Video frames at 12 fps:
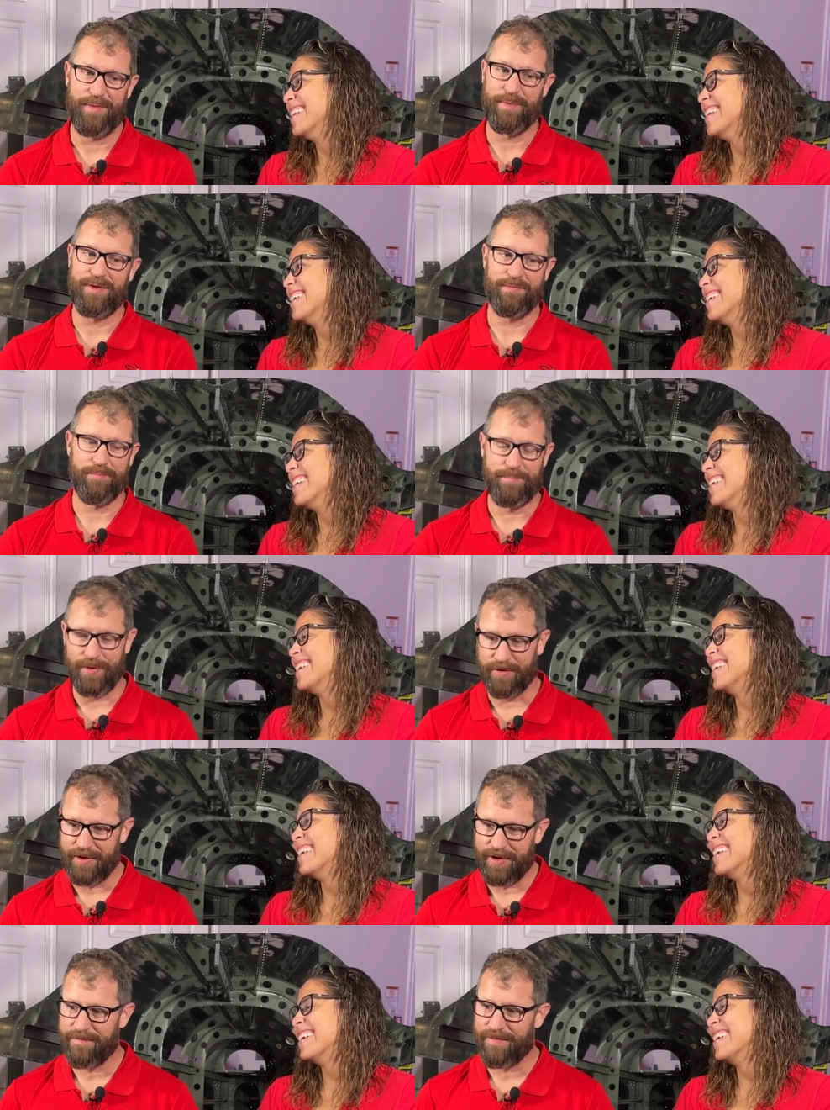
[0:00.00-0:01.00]
Speaker 1: I mean,
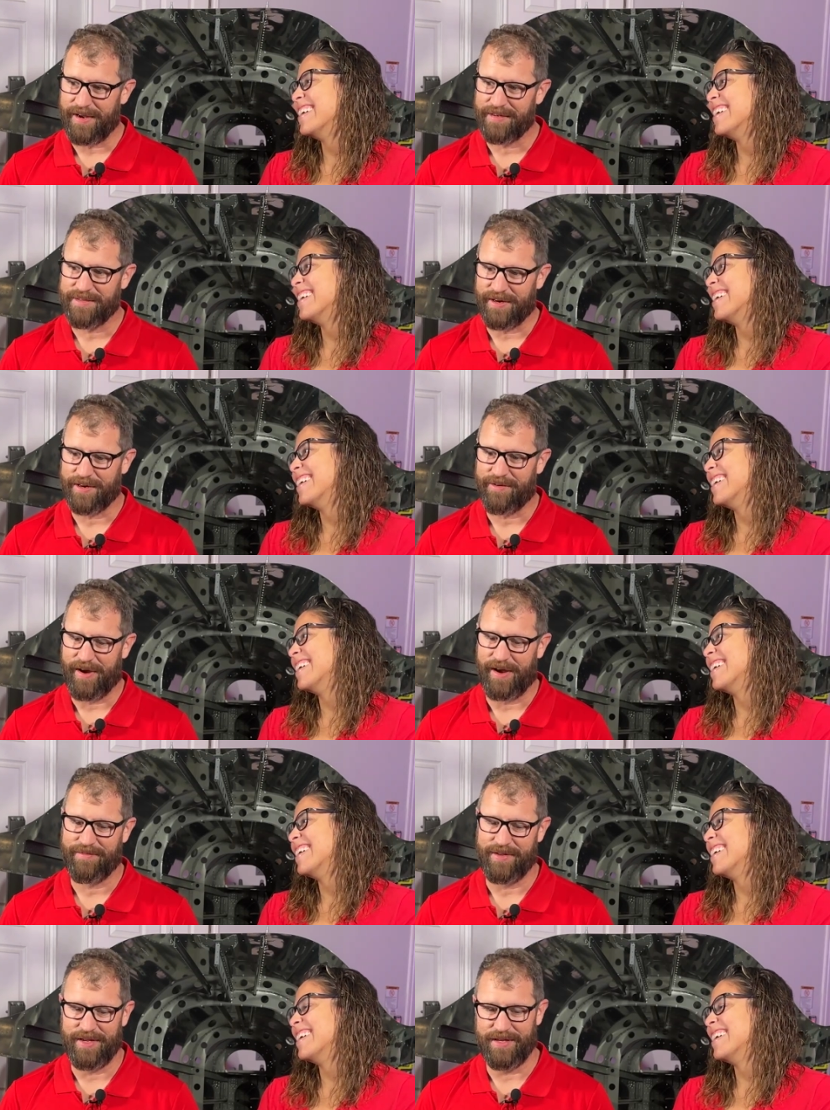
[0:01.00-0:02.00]
building a Vans
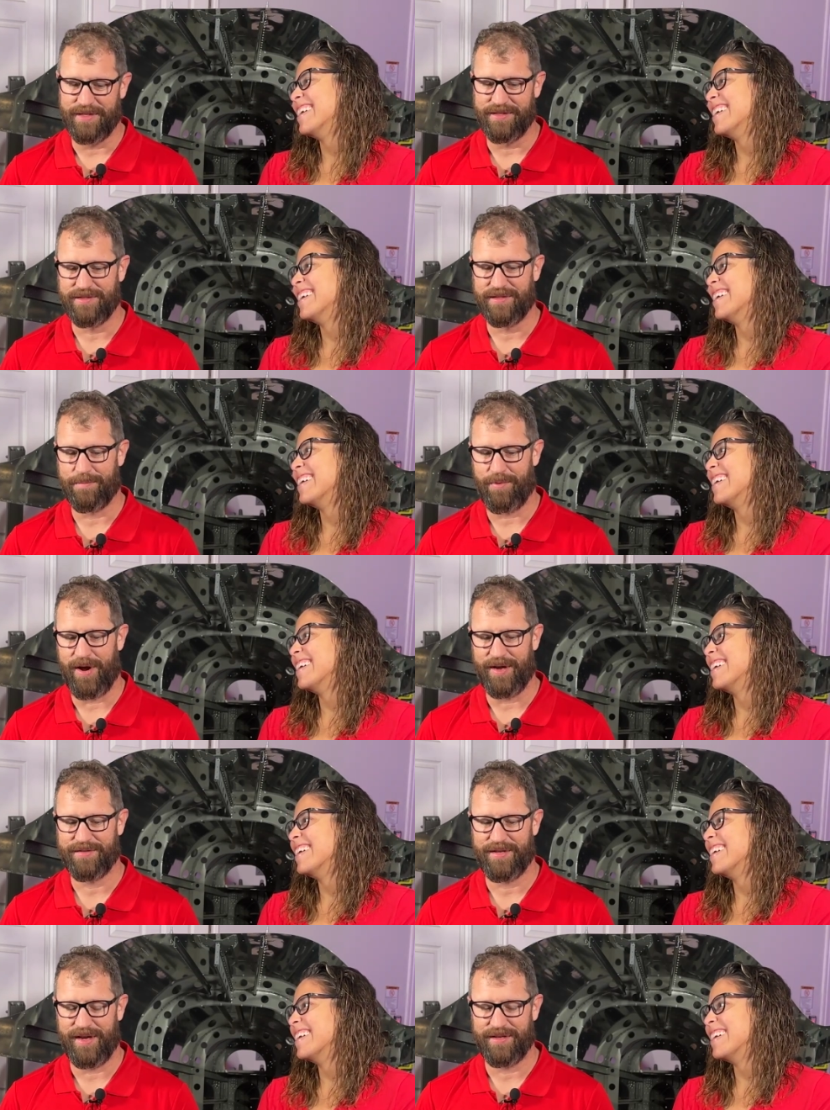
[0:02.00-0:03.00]
aircraft is the
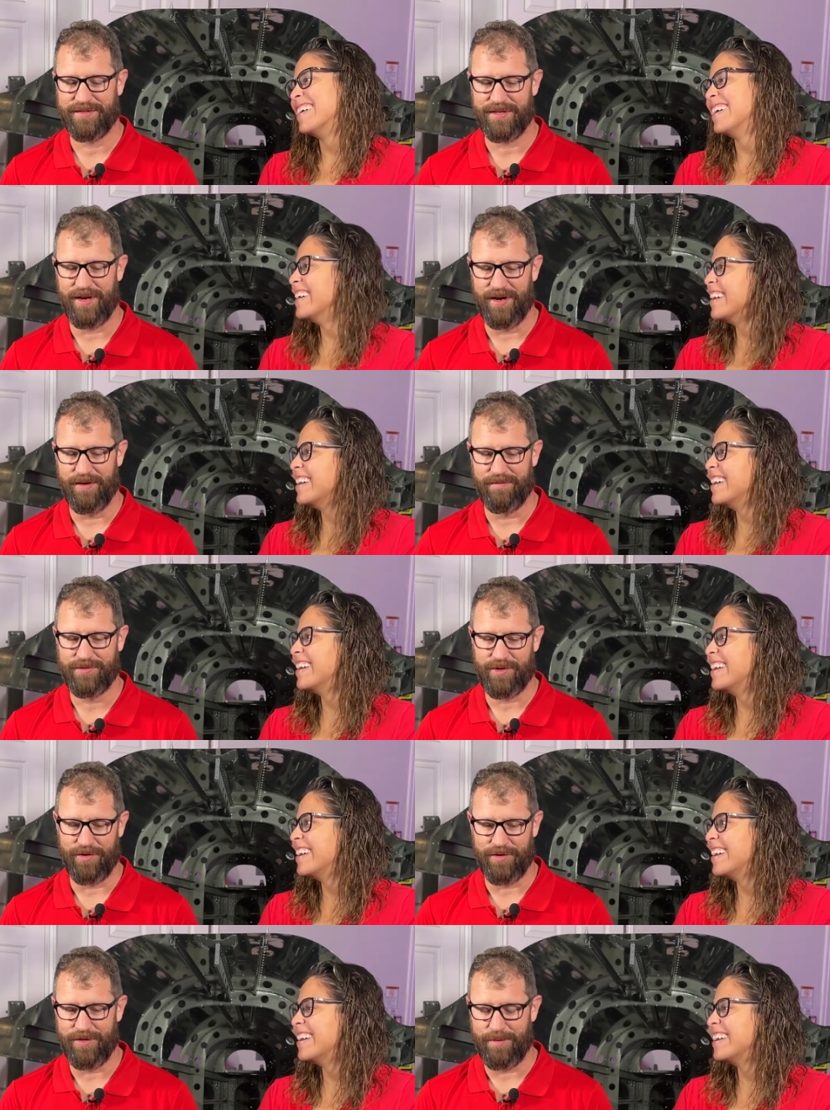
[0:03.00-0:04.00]
process of
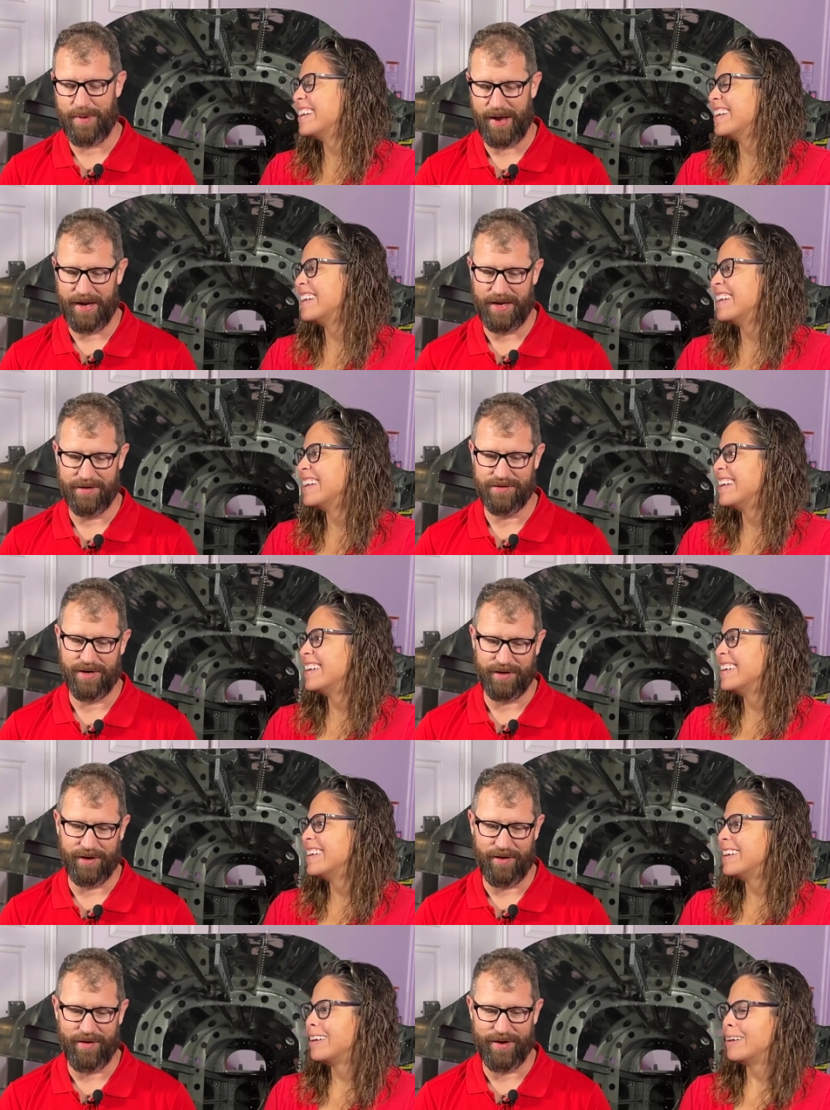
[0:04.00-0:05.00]
turning the page
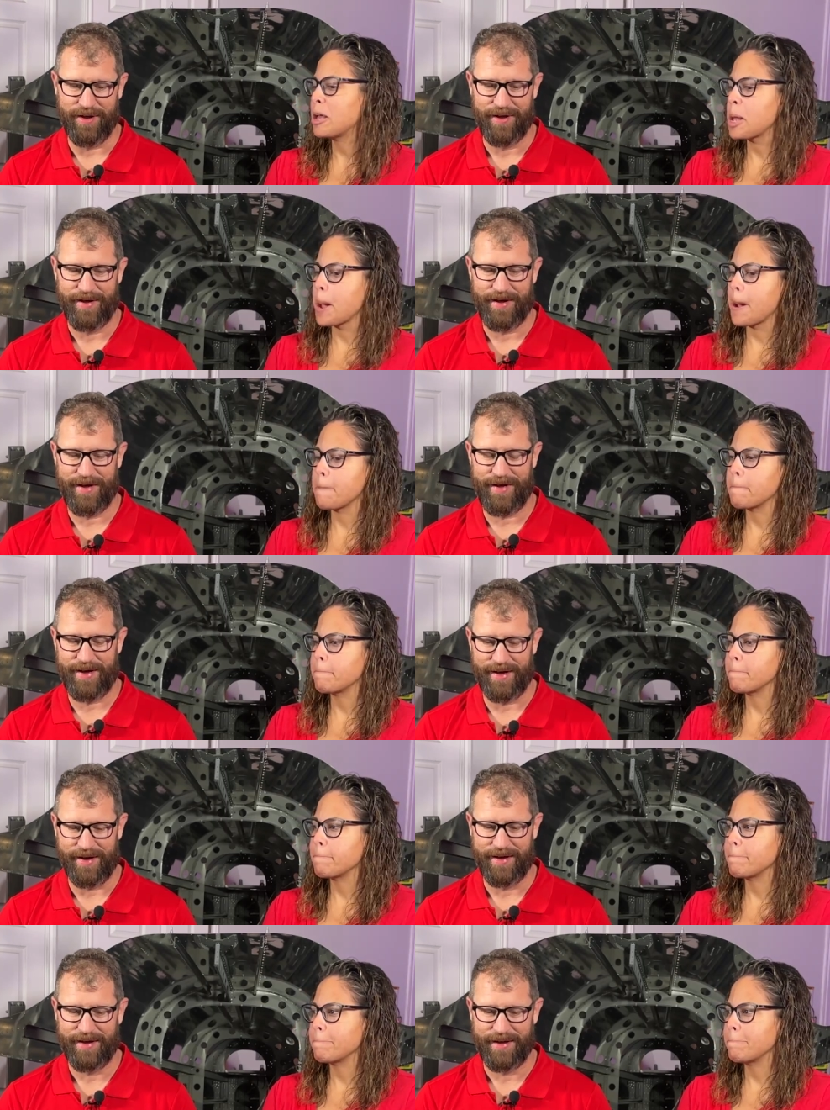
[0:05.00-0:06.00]
and going,
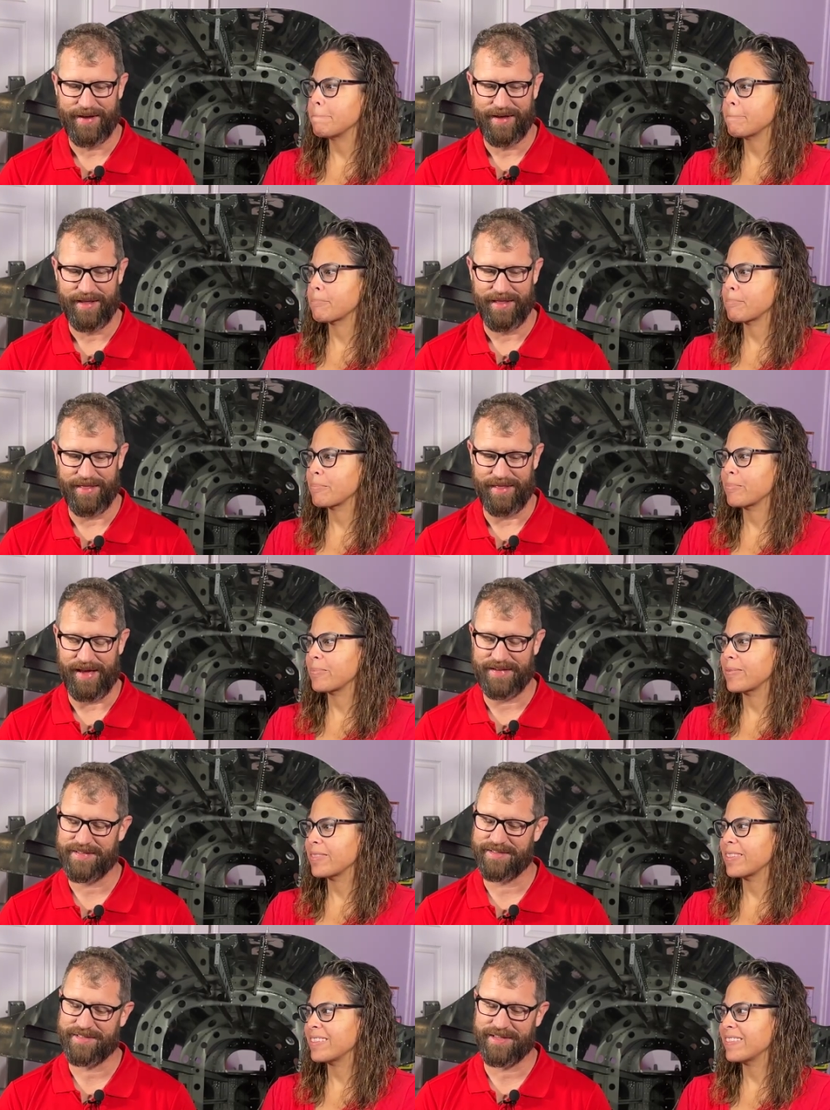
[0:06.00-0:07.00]
ah,
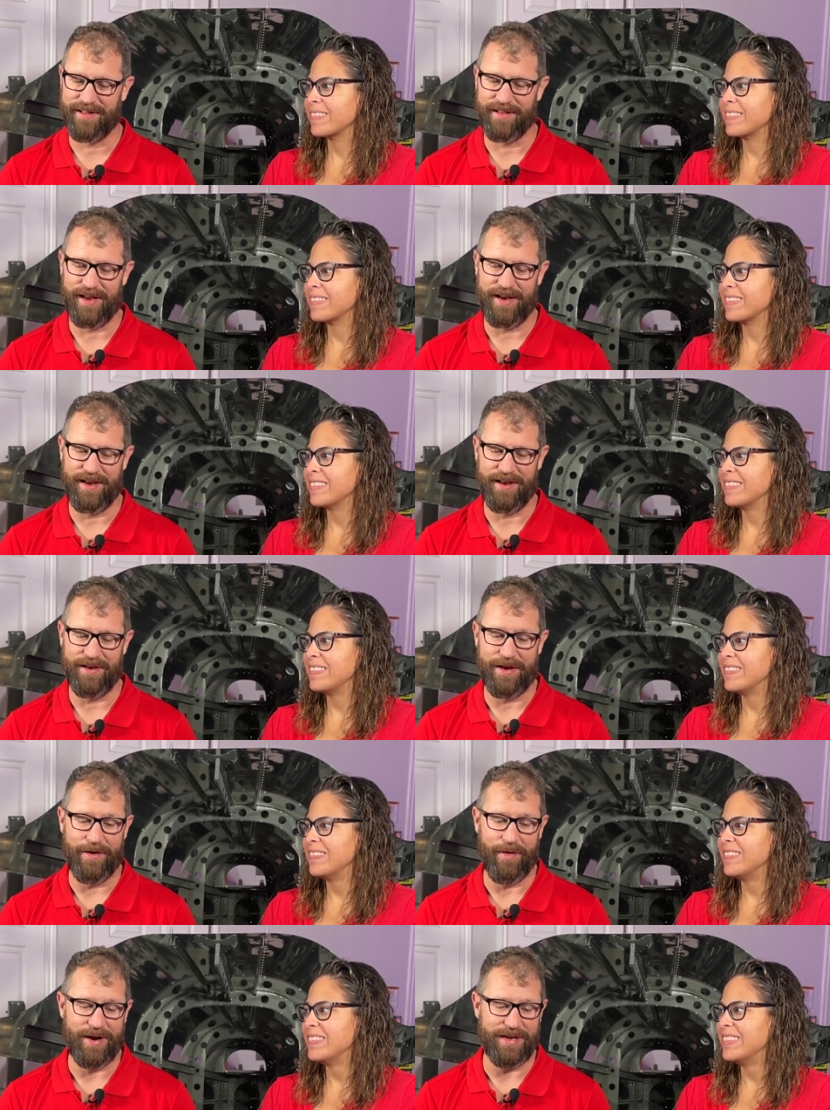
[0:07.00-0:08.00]
that's a skill I didn't
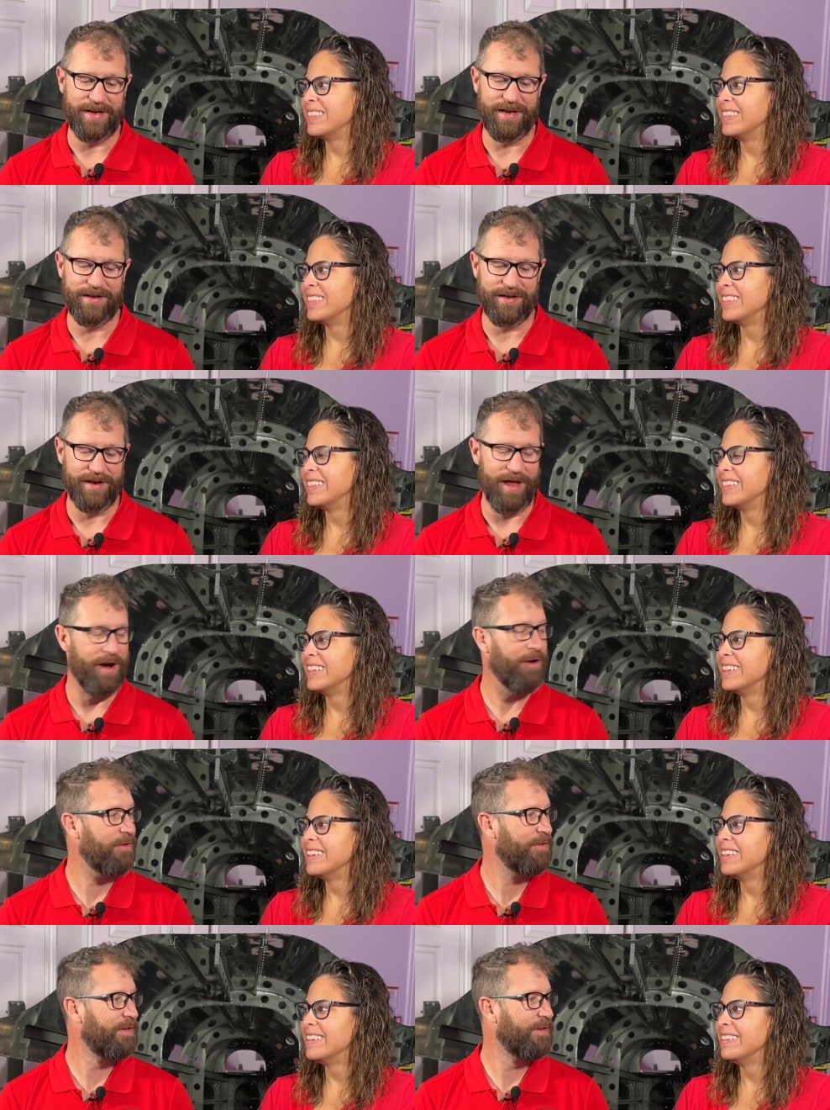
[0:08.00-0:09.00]
know I needed to know.